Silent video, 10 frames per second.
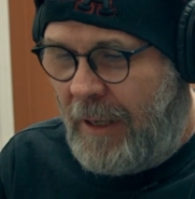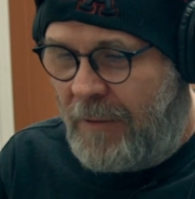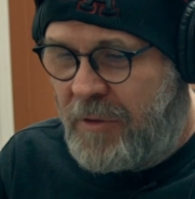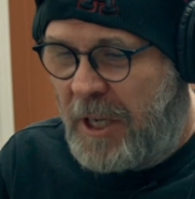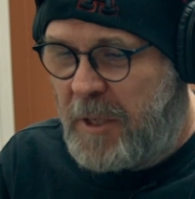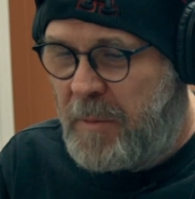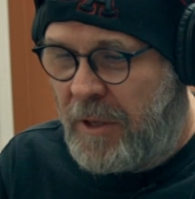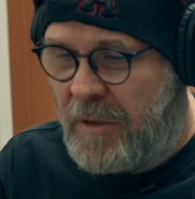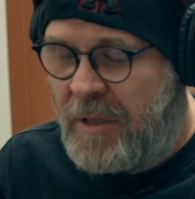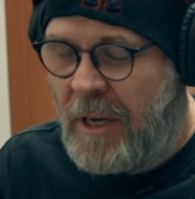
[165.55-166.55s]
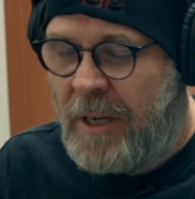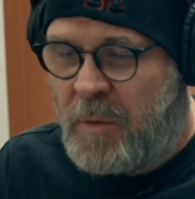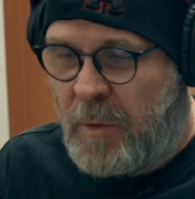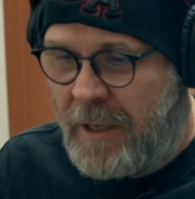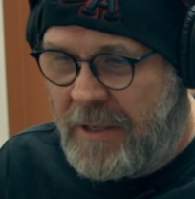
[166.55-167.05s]
of Shakespeare's Sonnet
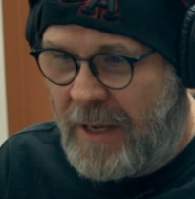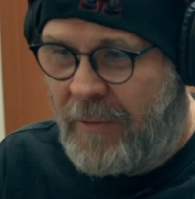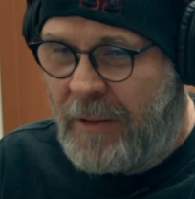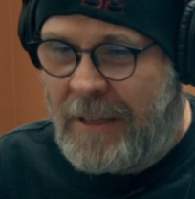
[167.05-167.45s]
27.